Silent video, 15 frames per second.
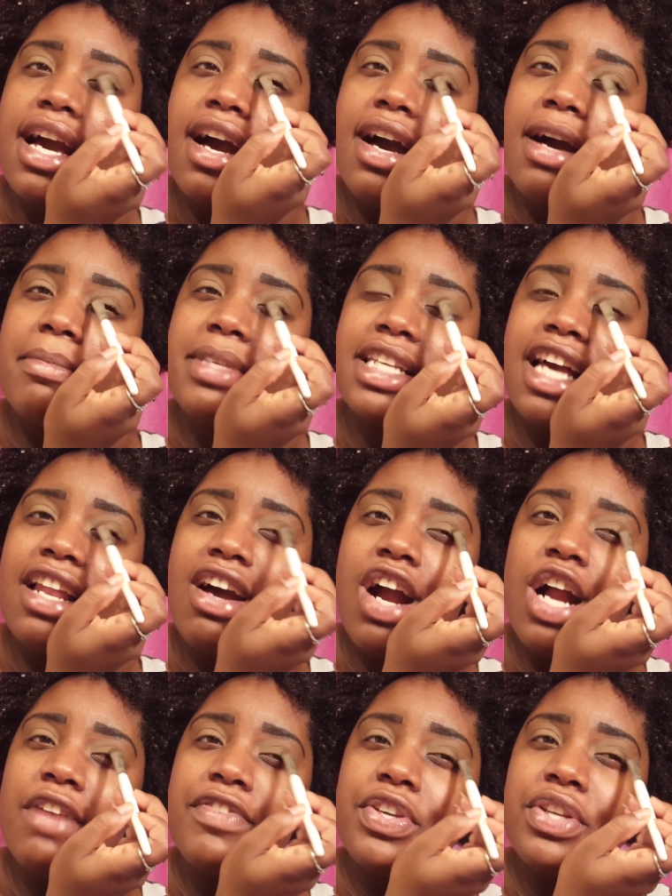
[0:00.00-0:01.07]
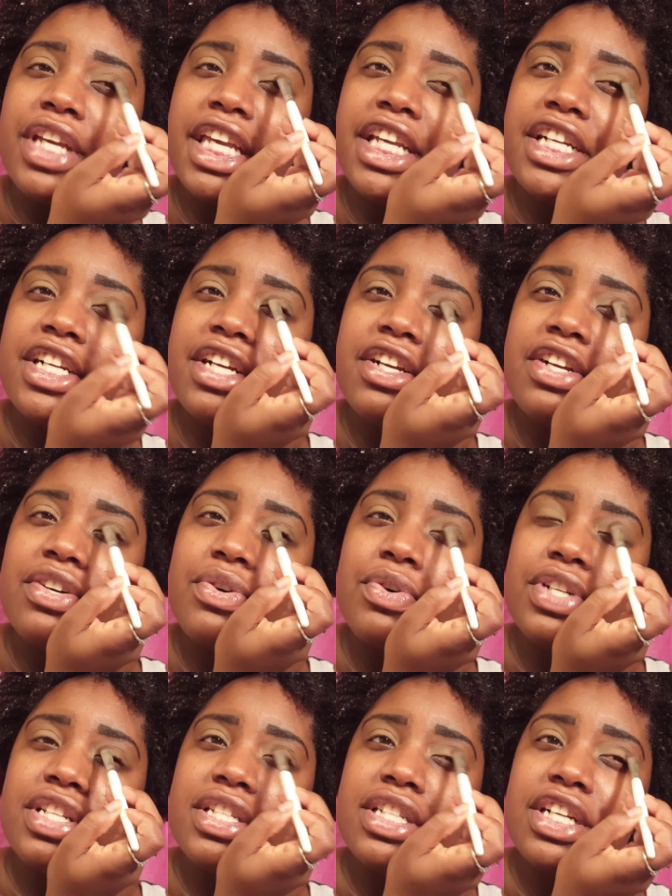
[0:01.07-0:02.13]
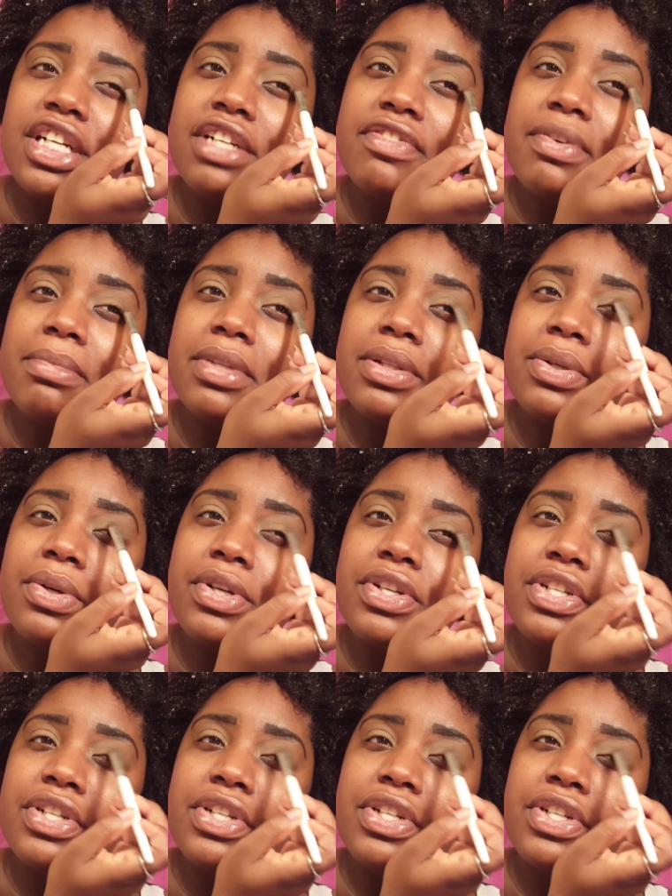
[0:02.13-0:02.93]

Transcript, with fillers: um, it's kind of hard for you to hear or discern from the lord